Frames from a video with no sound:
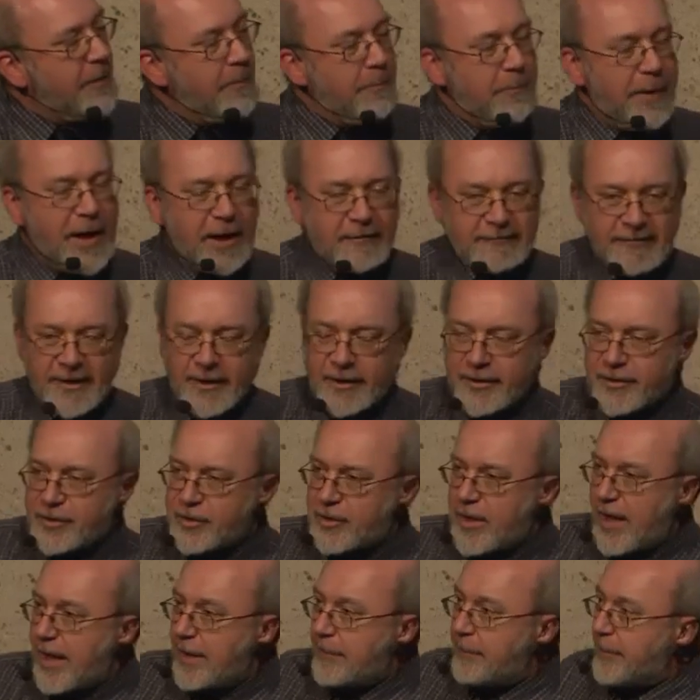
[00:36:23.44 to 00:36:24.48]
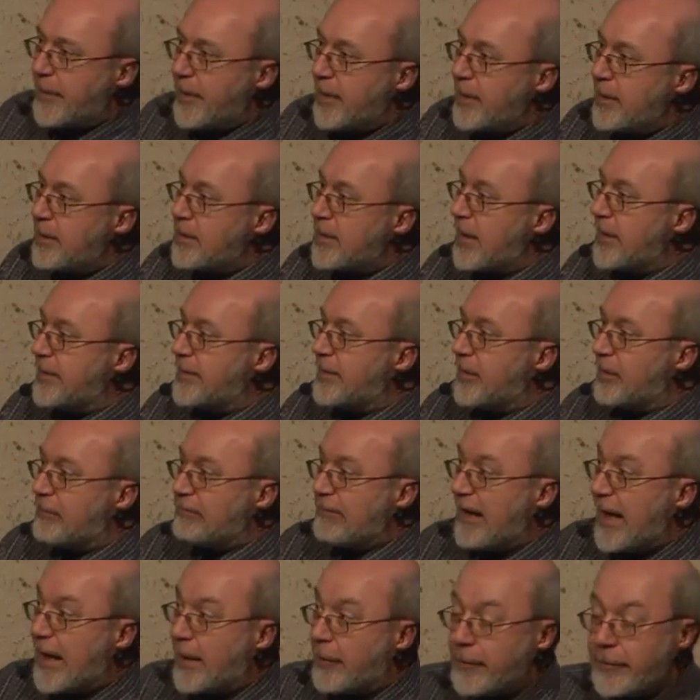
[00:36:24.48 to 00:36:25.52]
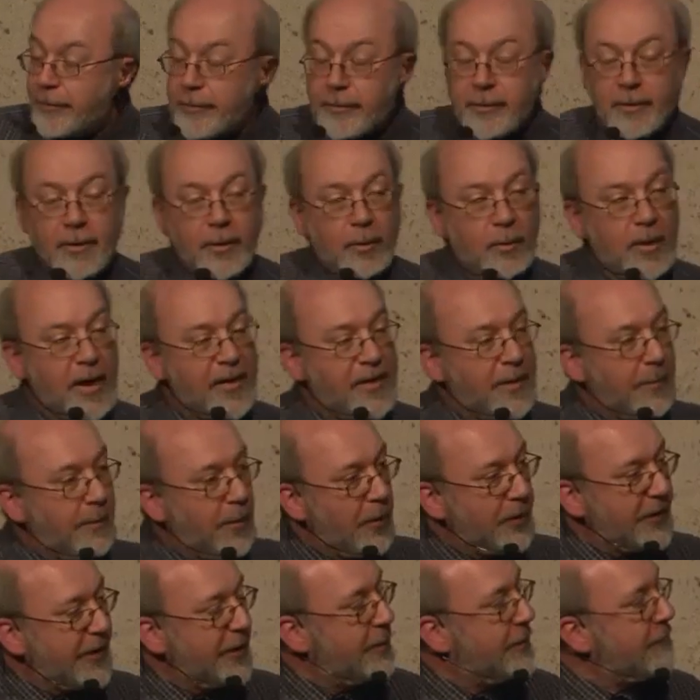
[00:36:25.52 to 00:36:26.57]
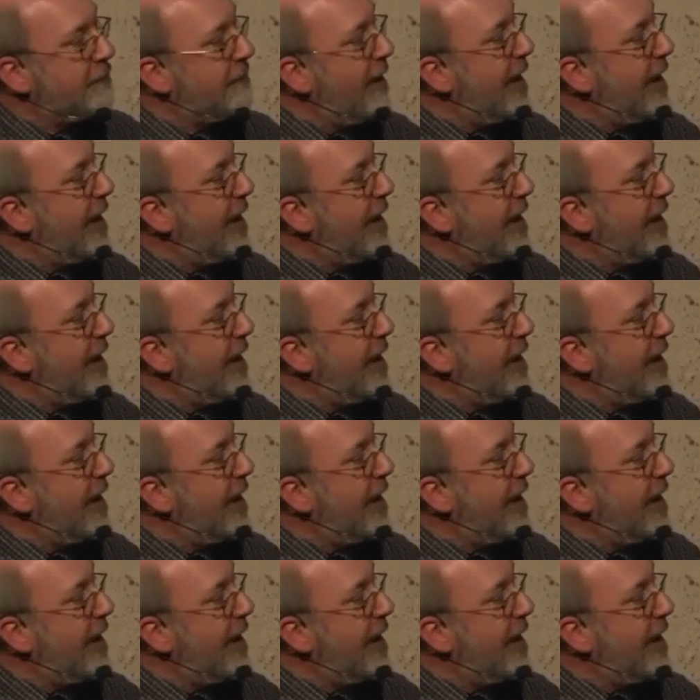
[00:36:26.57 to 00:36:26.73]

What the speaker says: the burial chamber underground, where the body would